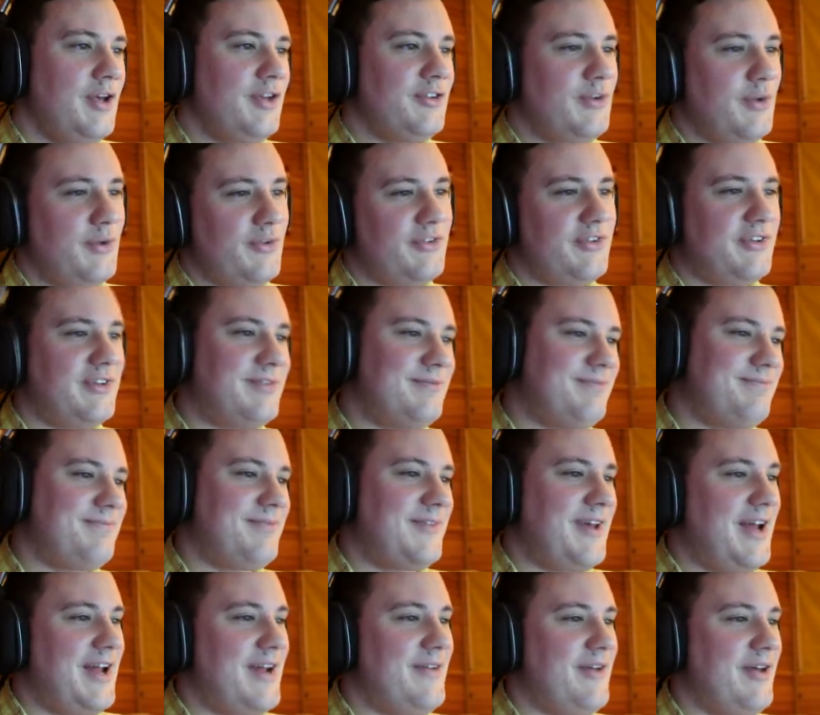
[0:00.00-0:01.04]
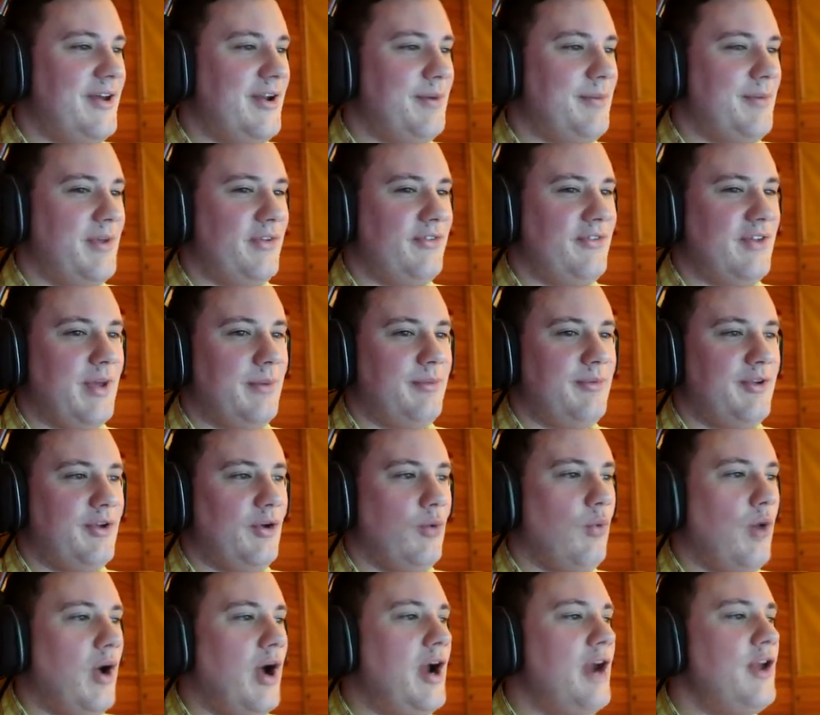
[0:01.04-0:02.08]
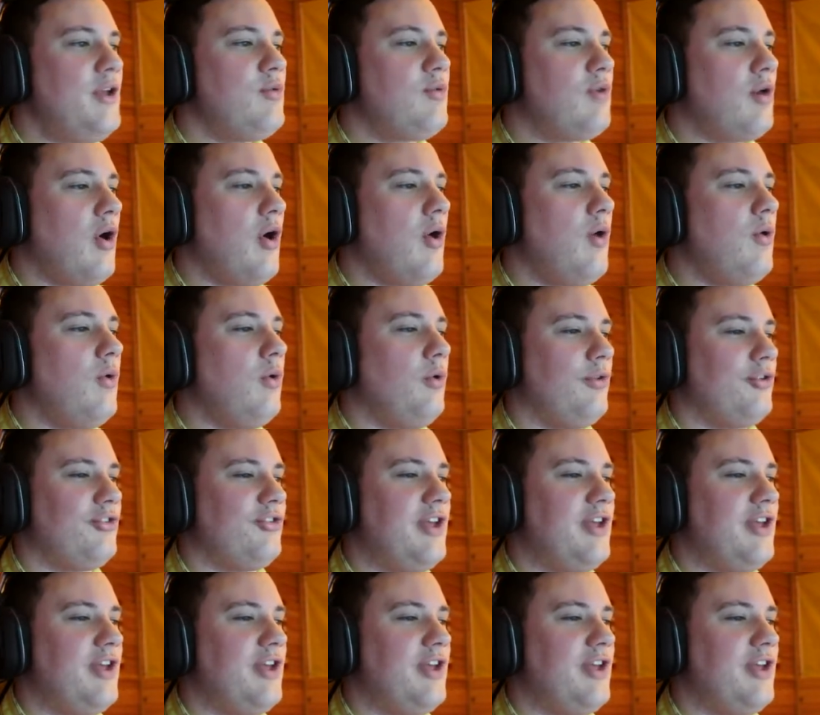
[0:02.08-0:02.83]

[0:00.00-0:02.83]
So it's kind of a hit or miss type deal. Why are you cold?